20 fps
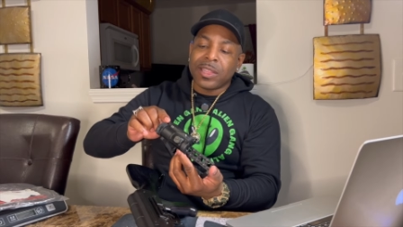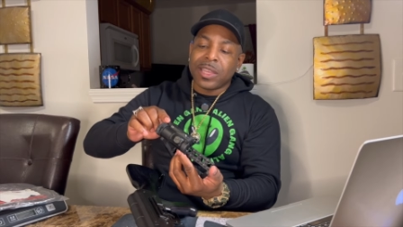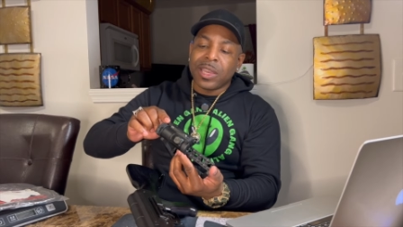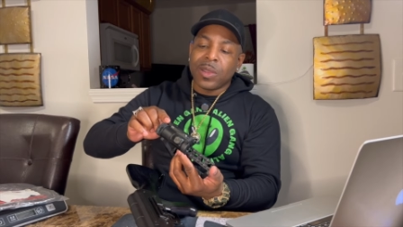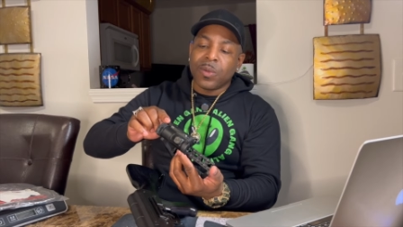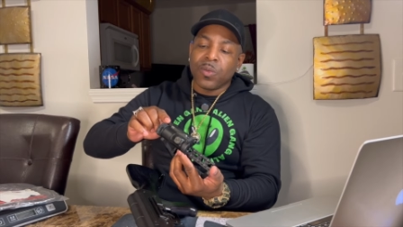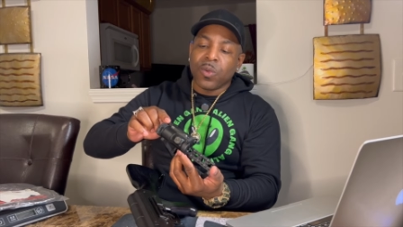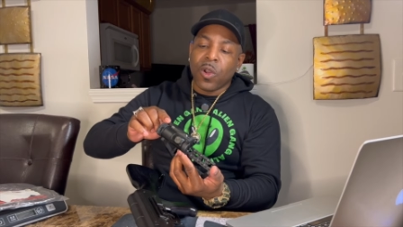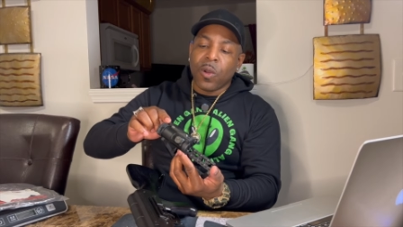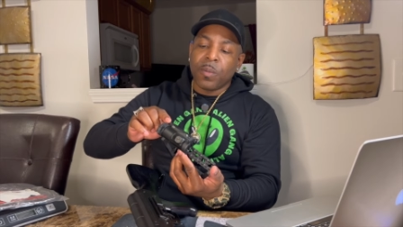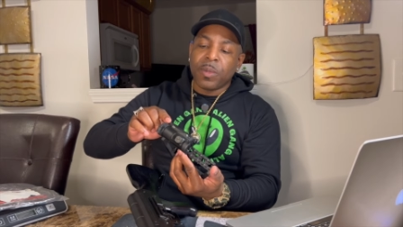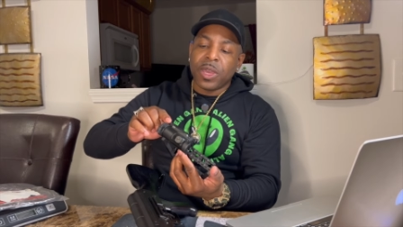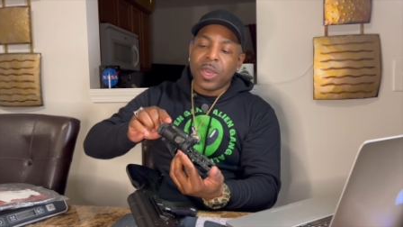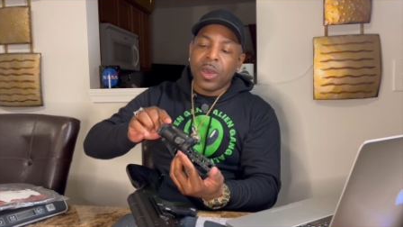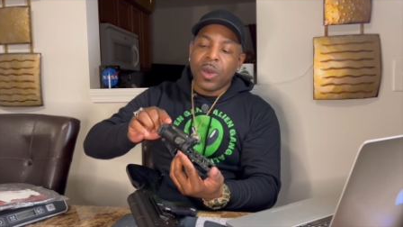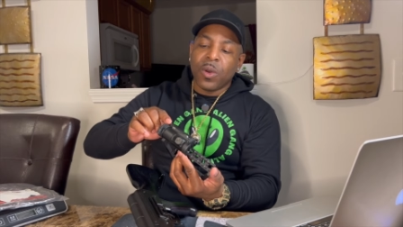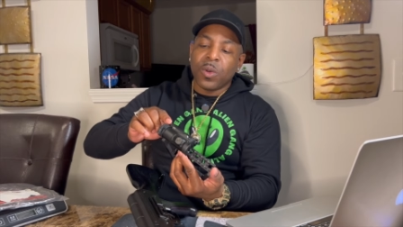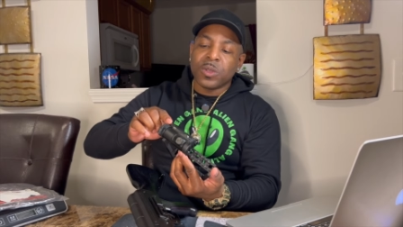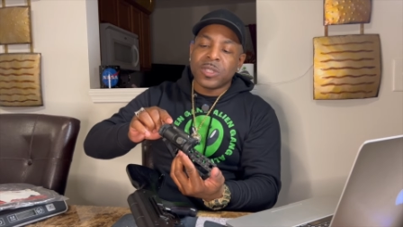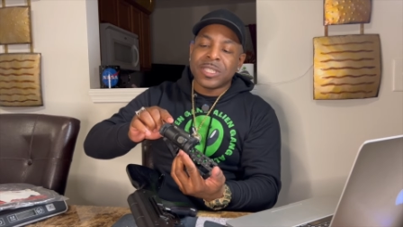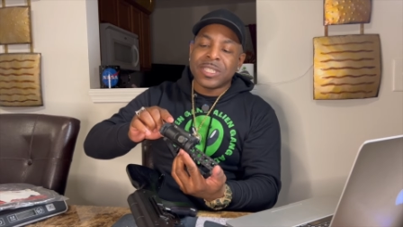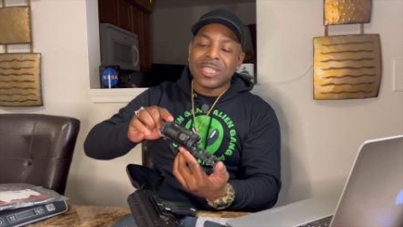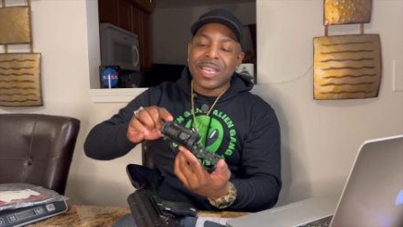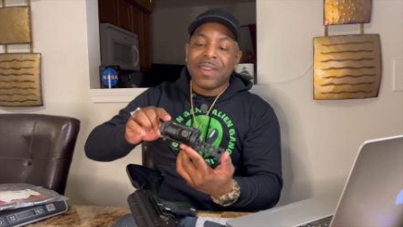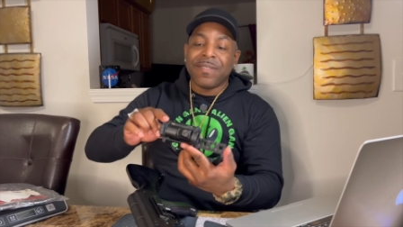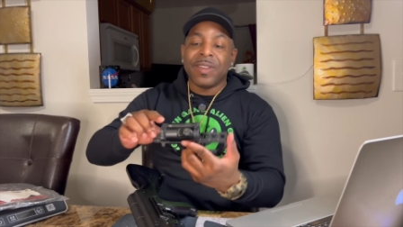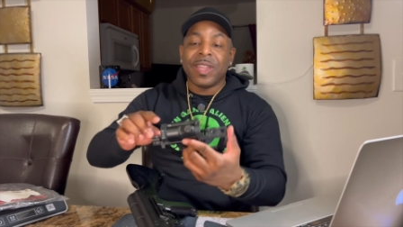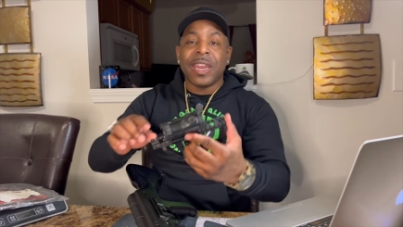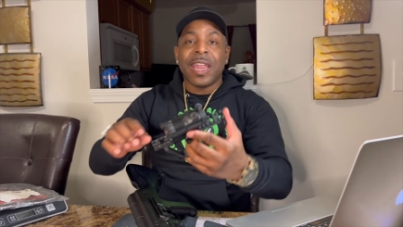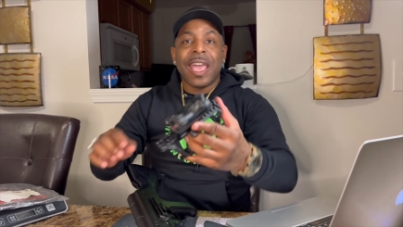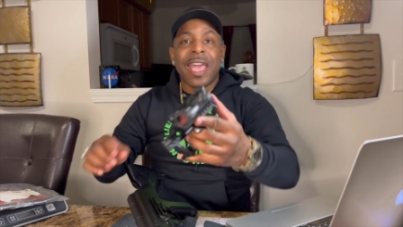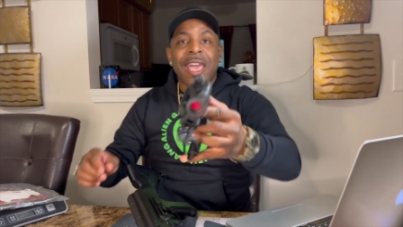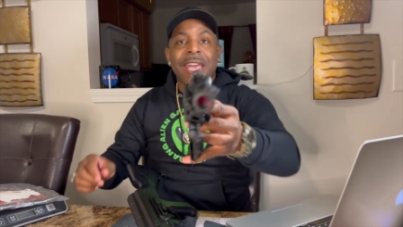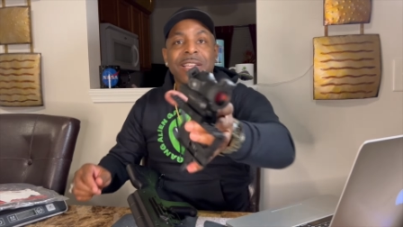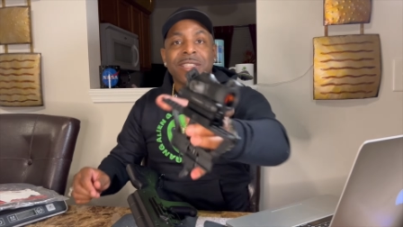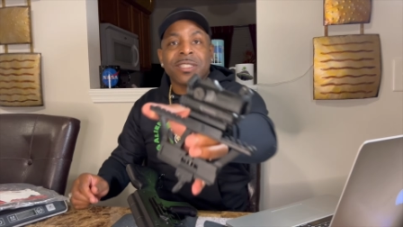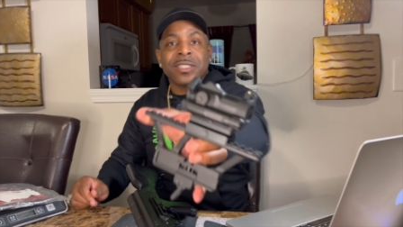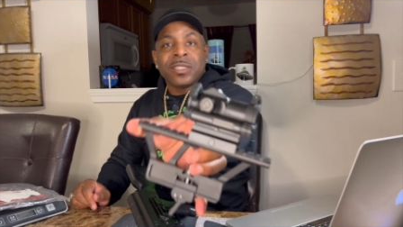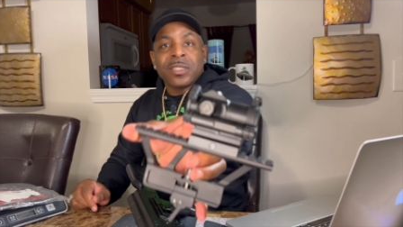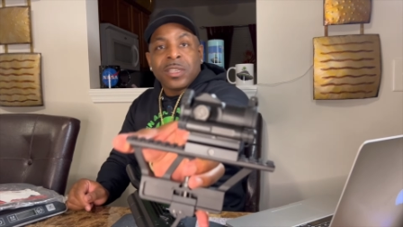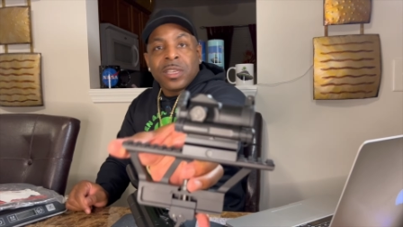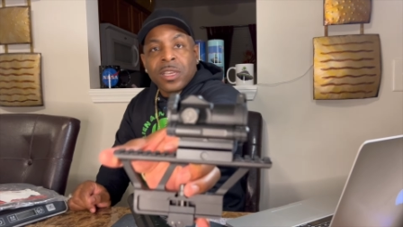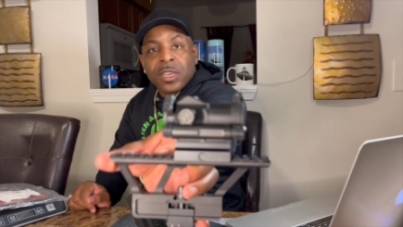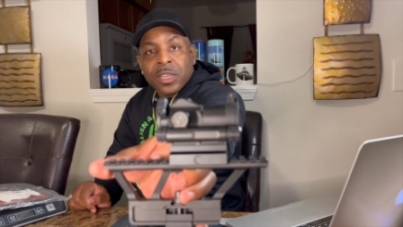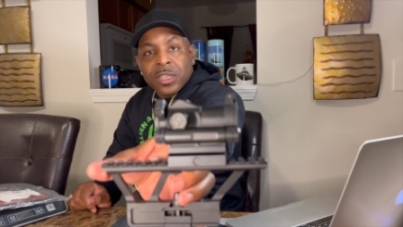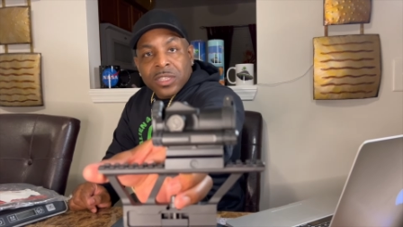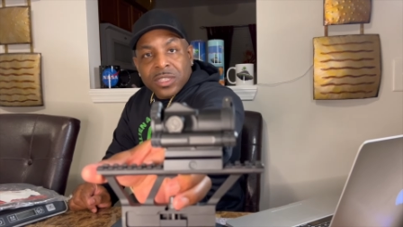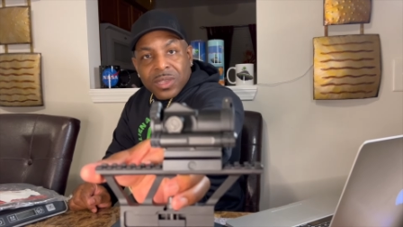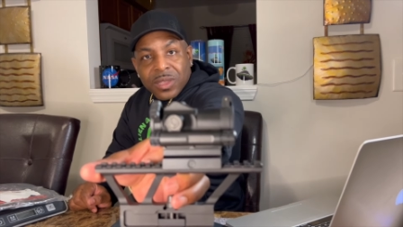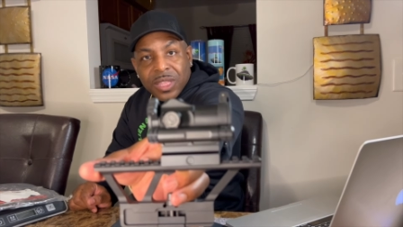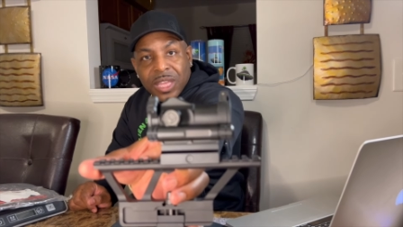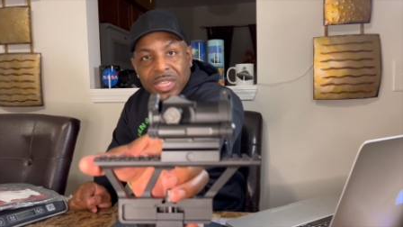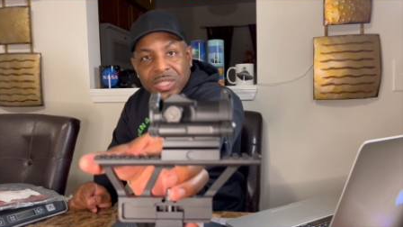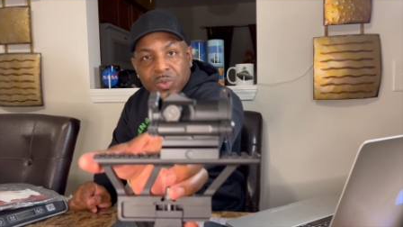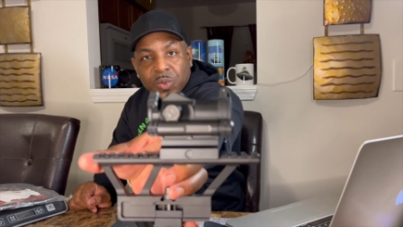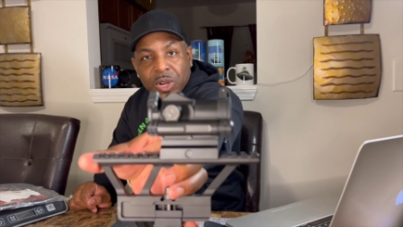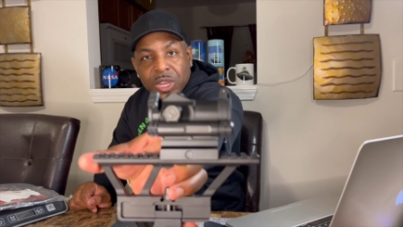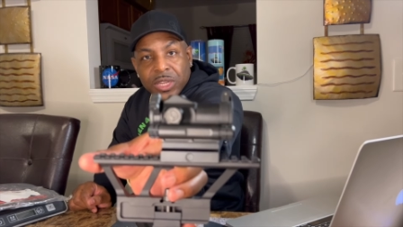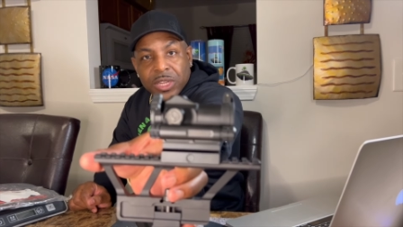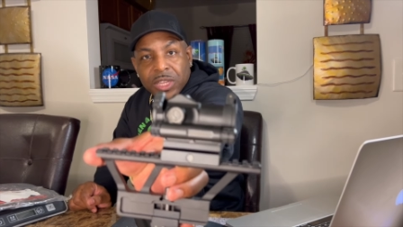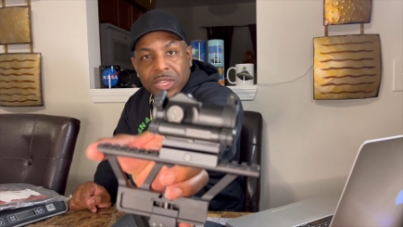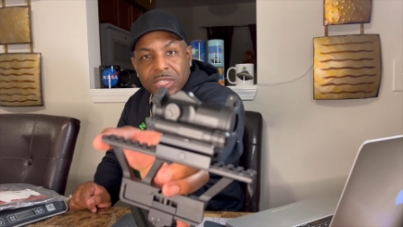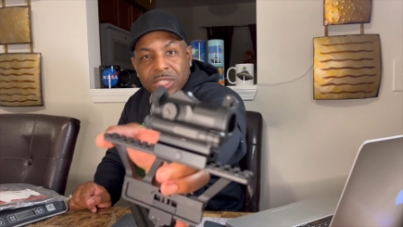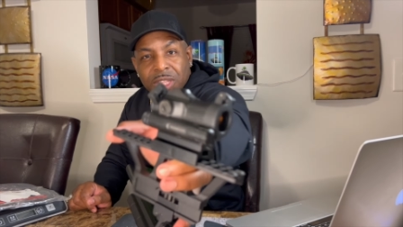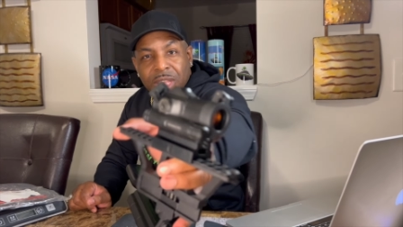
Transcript: the Romeo 7S. So that's what it looks